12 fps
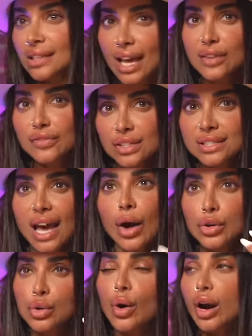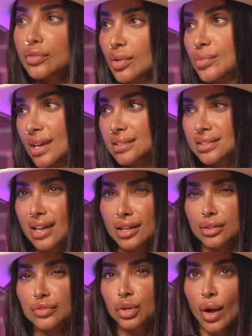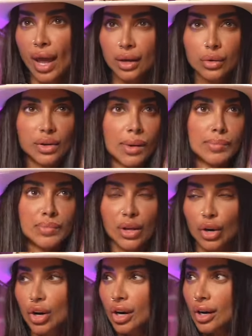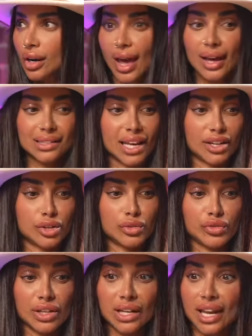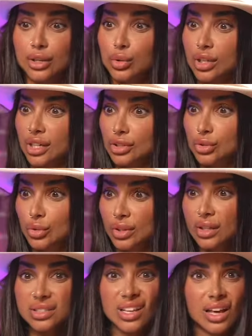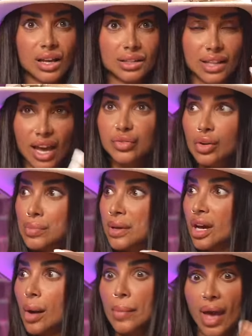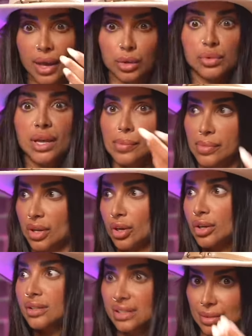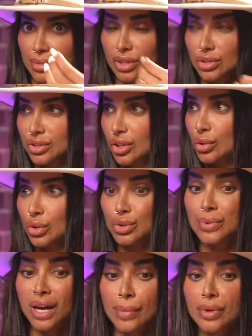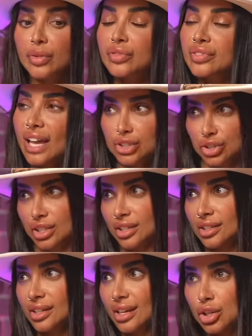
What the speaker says: Life is how you are from the inside. If you're angry and bitter and like you feel like you cannot do this, life will become angry and bitter, similar to you. You become a reflection.